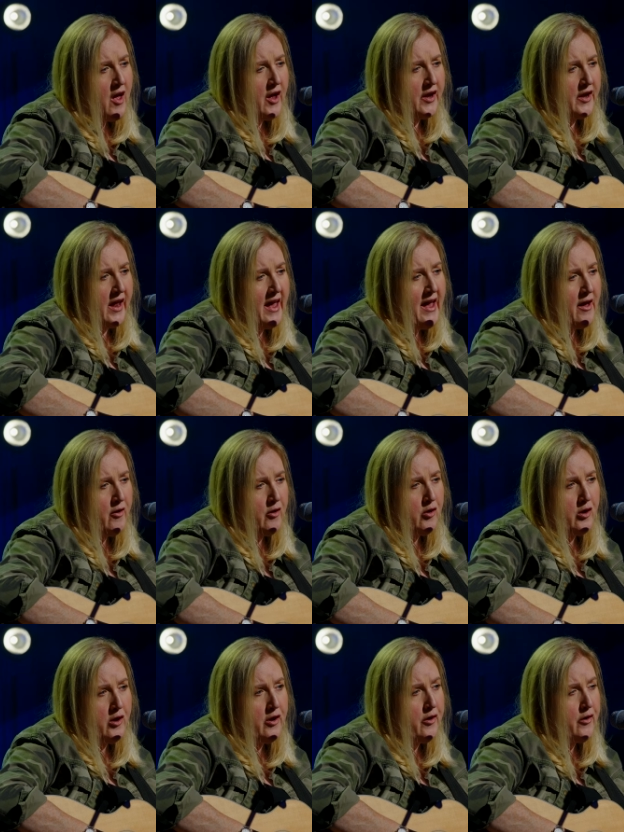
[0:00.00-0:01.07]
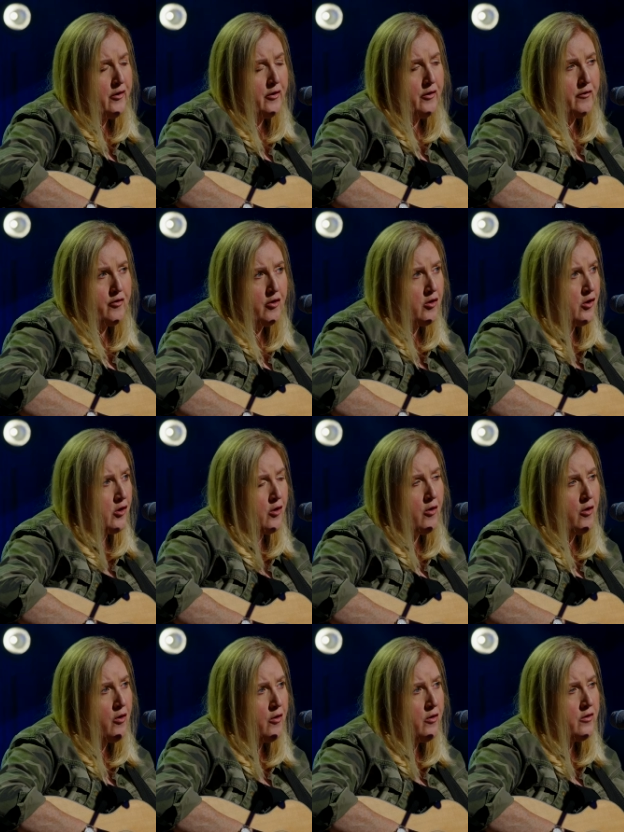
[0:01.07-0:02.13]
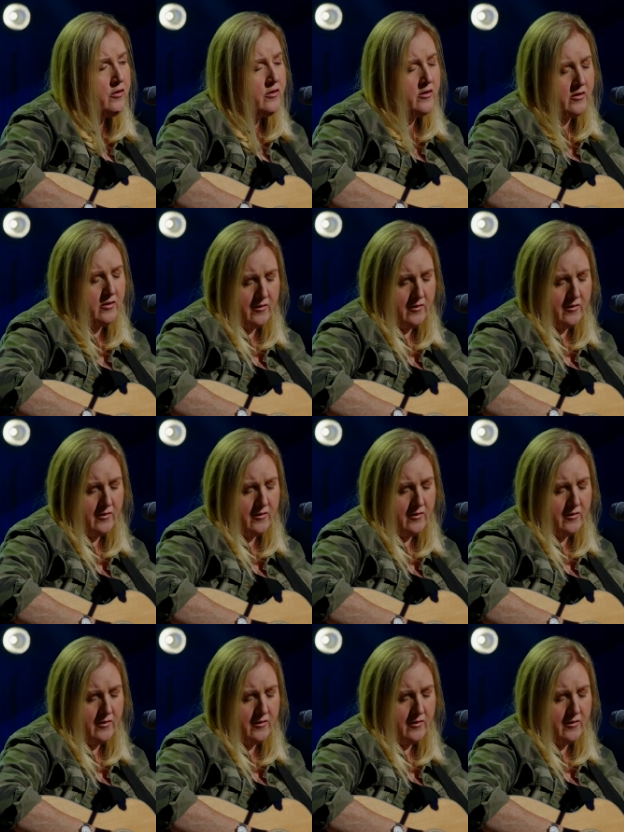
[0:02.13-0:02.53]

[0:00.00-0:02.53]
and how to love the Lord.